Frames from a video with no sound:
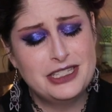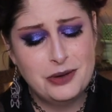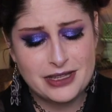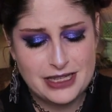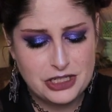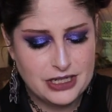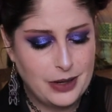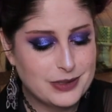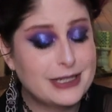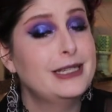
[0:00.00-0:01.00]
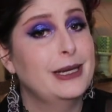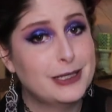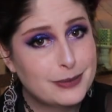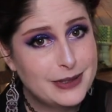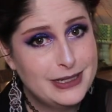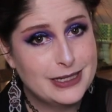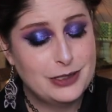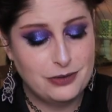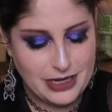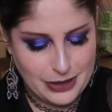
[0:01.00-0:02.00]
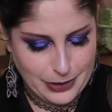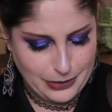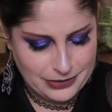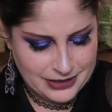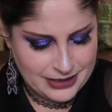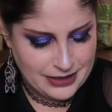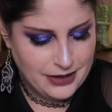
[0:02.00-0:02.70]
doing this year, I was like, yes, please, I do need those.